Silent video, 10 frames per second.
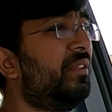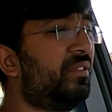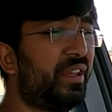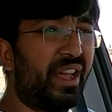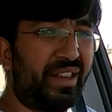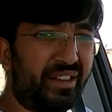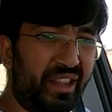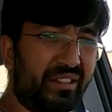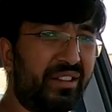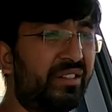so yeah it
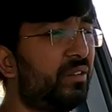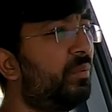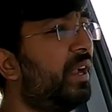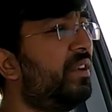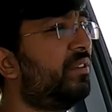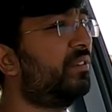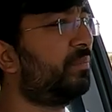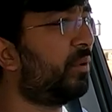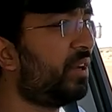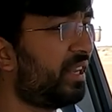takes a little while to
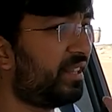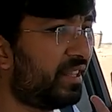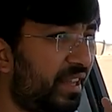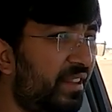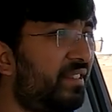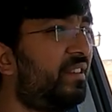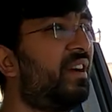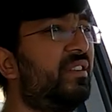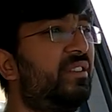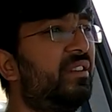respond and then it
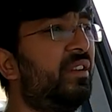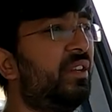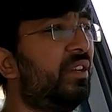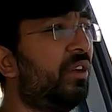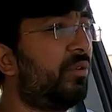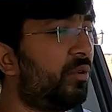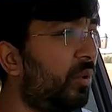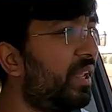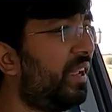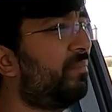starts
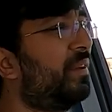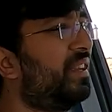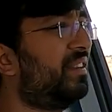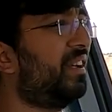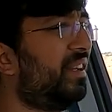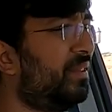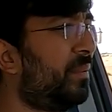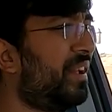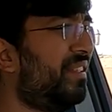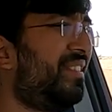rolling but
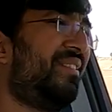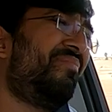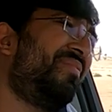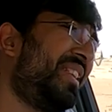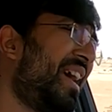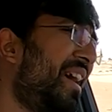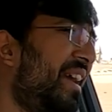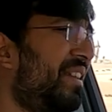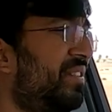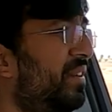otherwise yeah
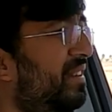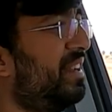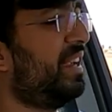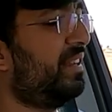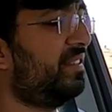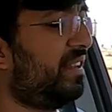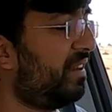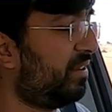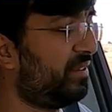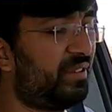it's all right there
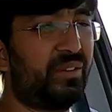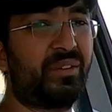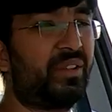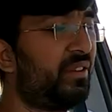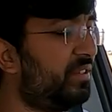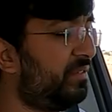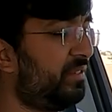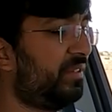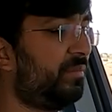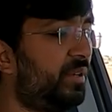are also gear
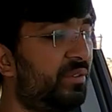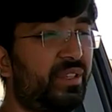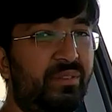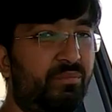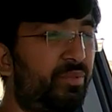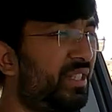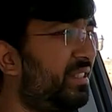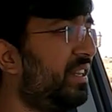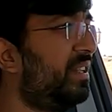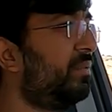shifters but those are pretty
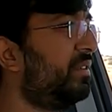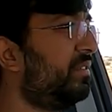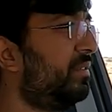tiny ones